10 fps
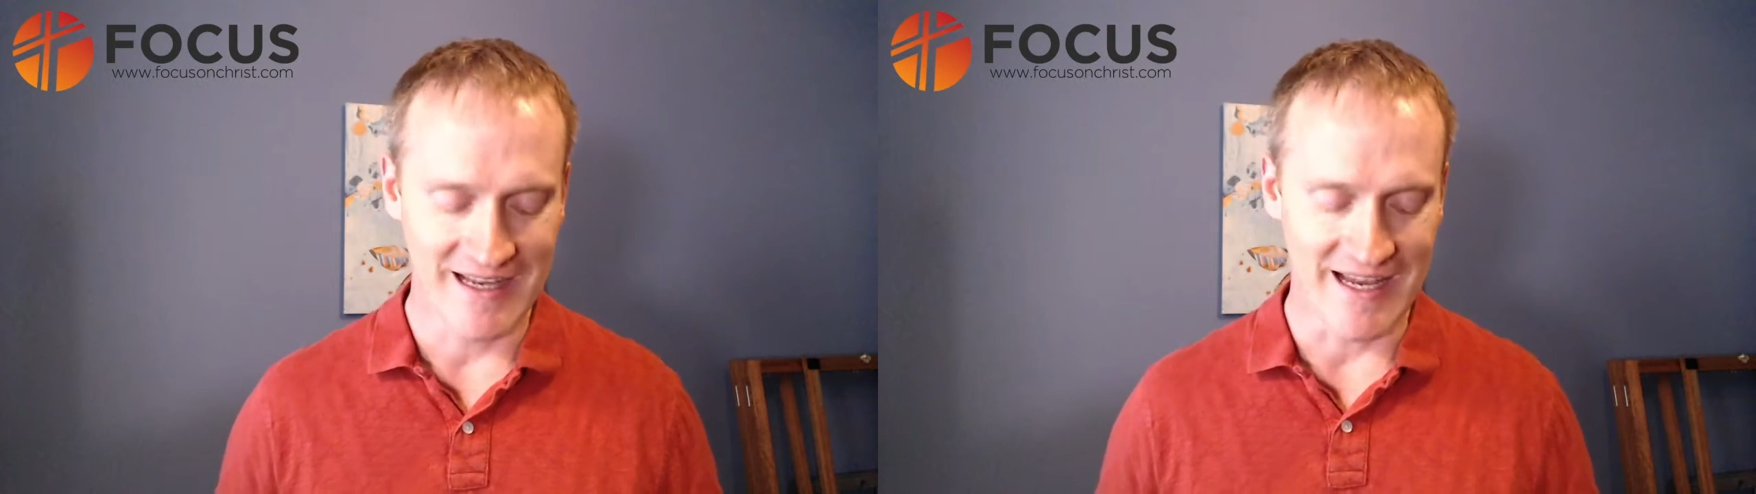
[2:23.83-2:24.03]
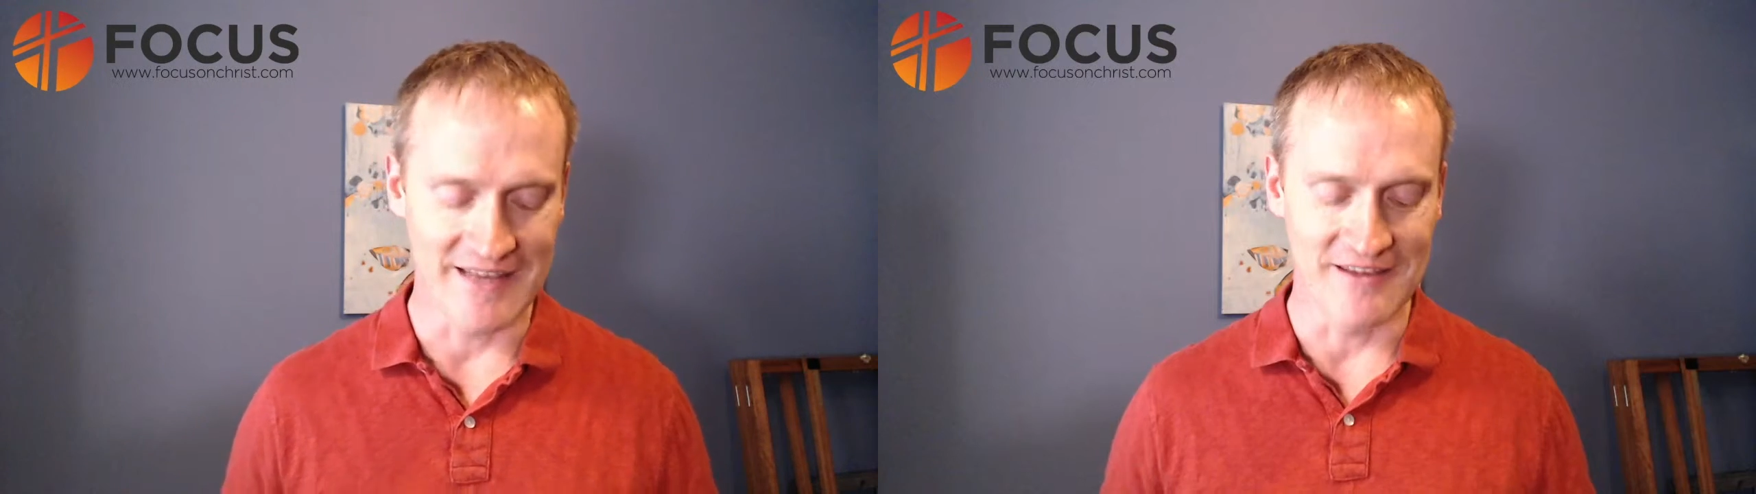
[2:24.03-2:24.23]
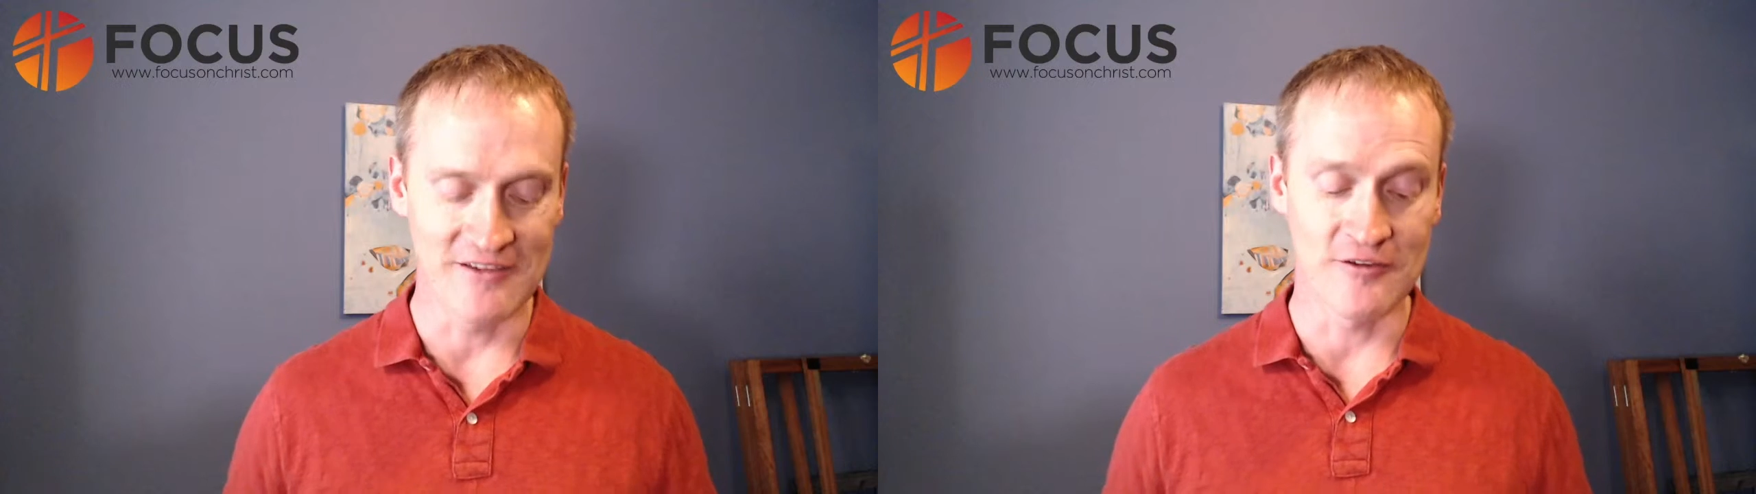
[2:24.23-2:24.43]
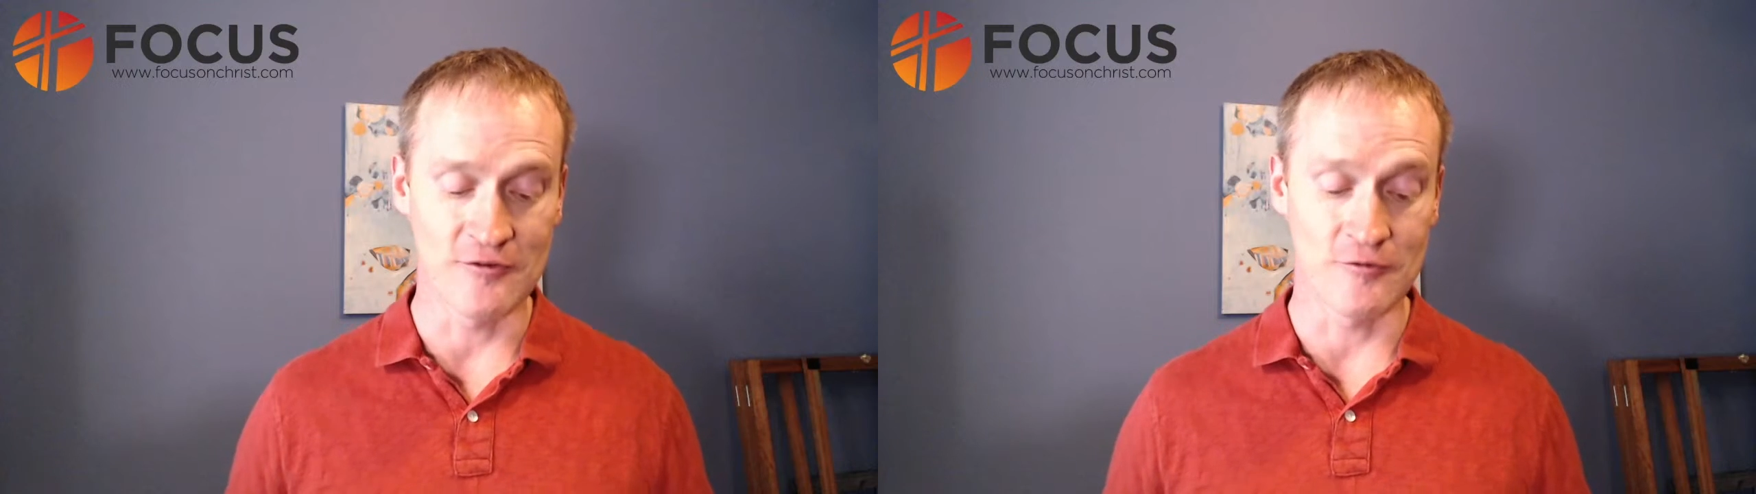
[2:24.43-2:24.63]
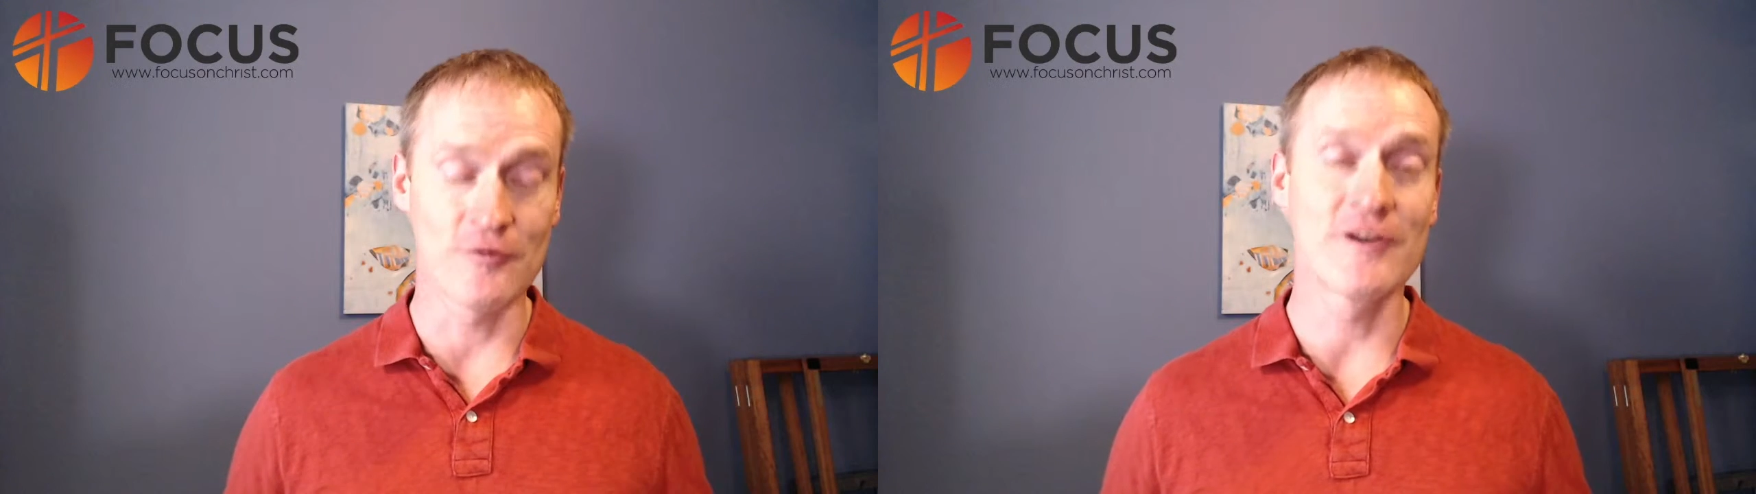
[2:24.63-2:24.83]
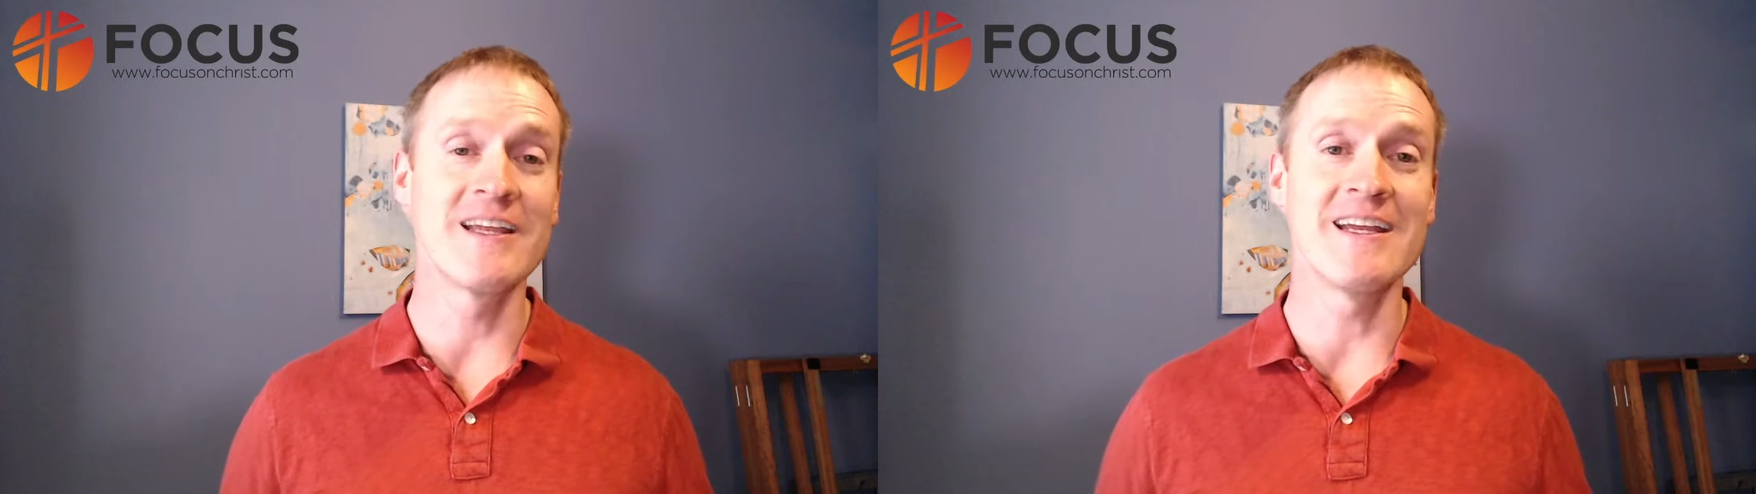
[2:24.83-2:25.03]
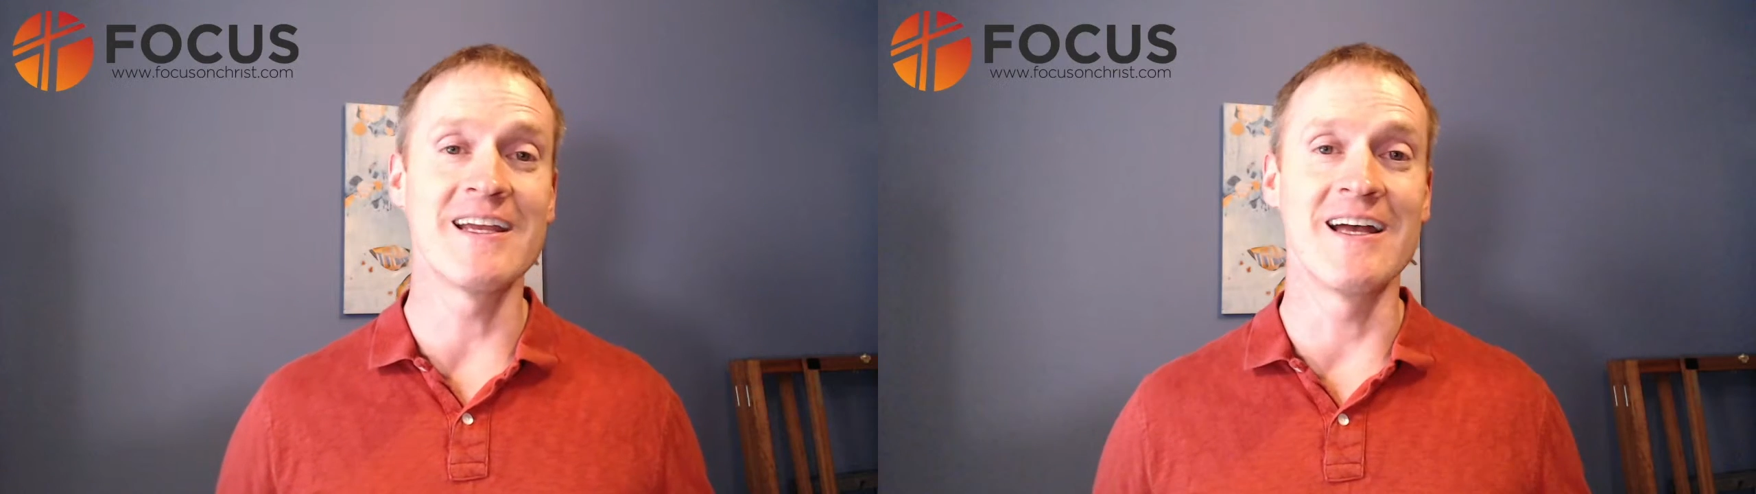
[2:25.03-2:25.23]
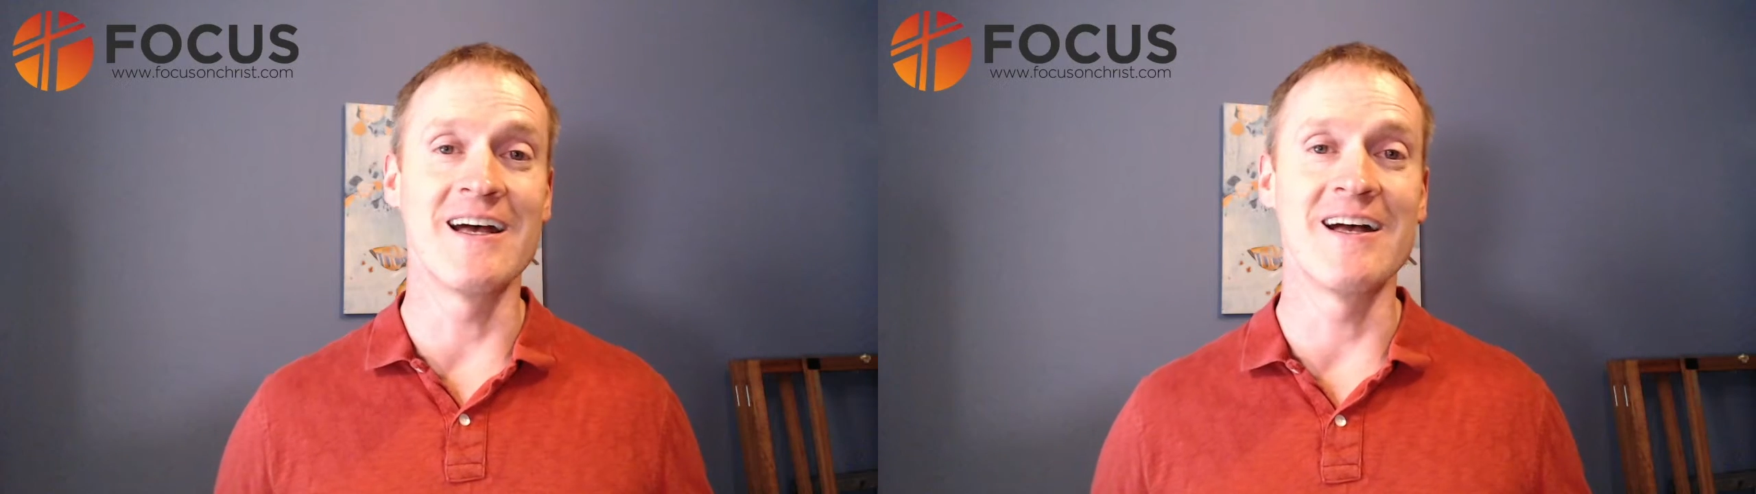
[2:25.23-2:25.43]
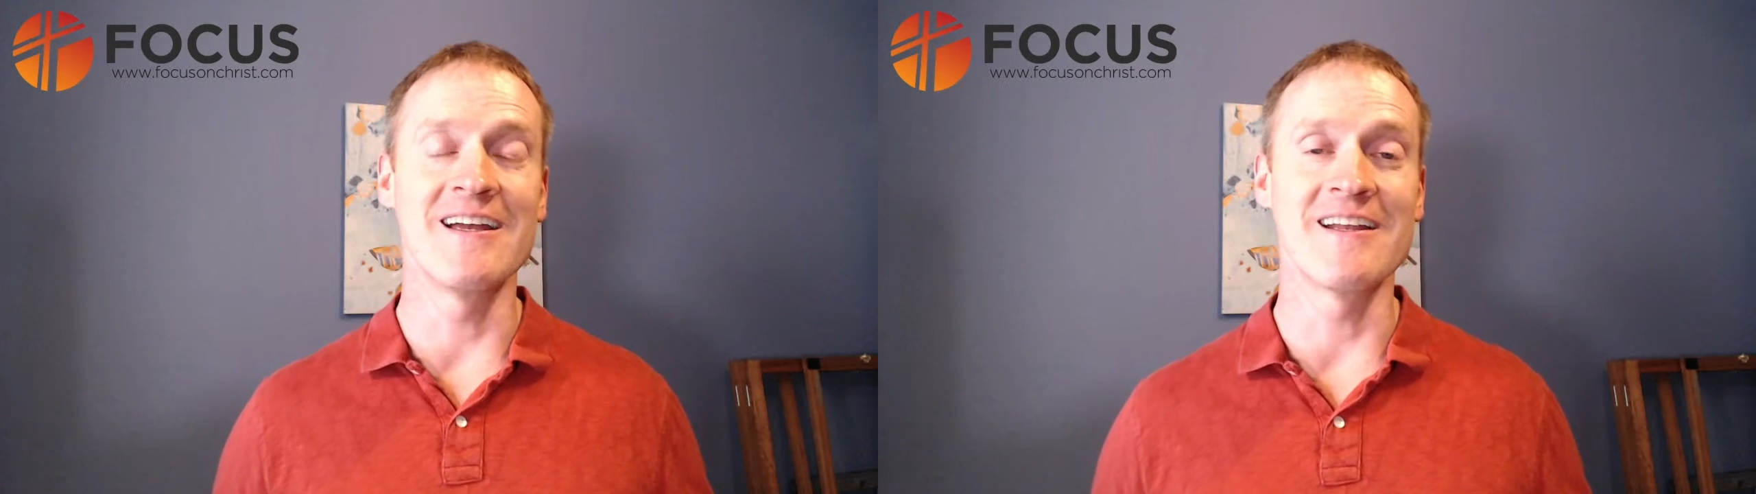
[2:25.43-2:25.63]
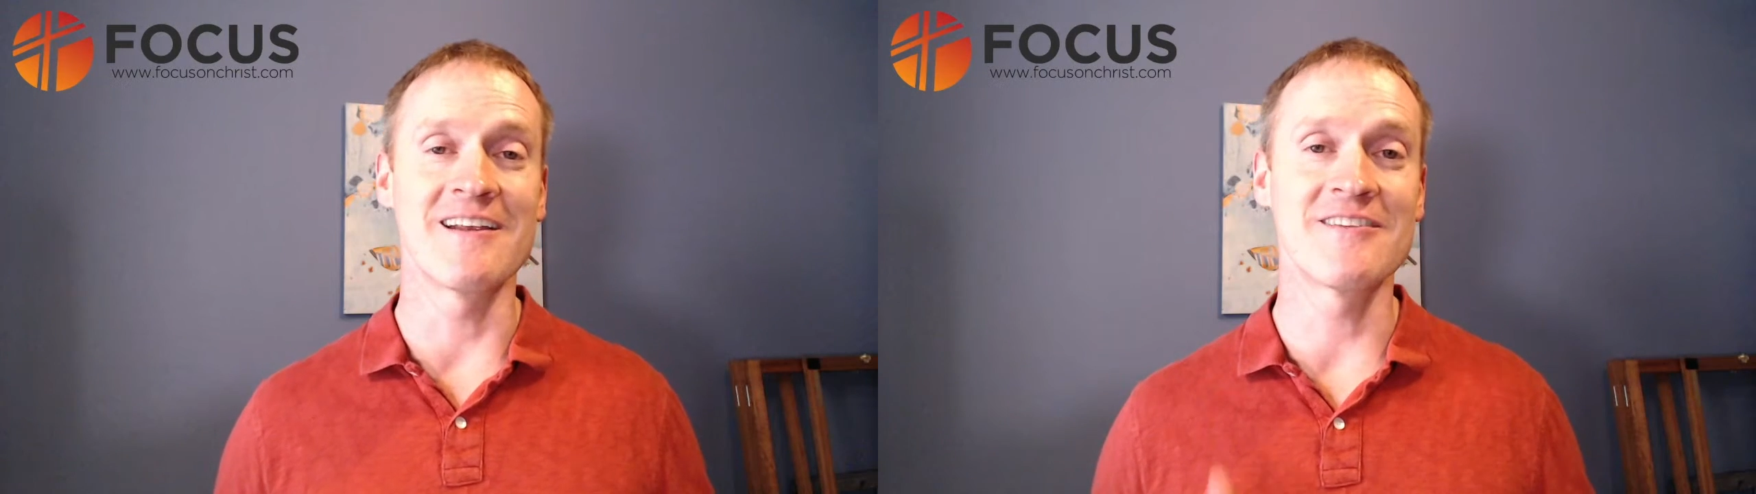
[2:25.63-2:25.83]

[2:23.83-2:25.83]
And this is really an